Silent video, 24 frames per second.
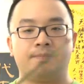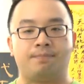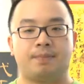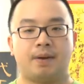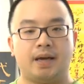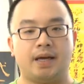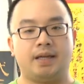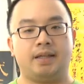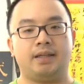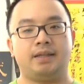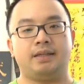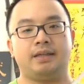
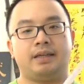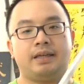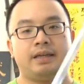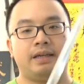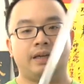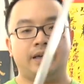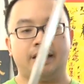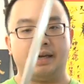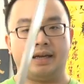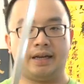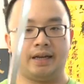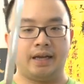but
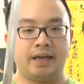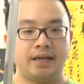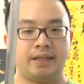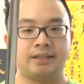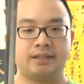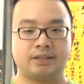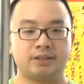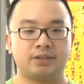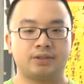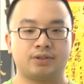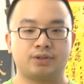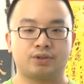it
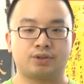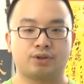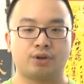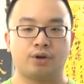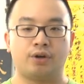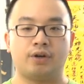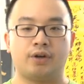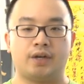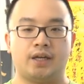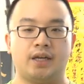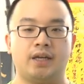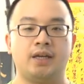is
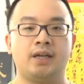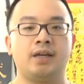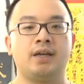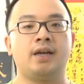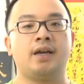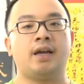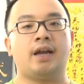sturdy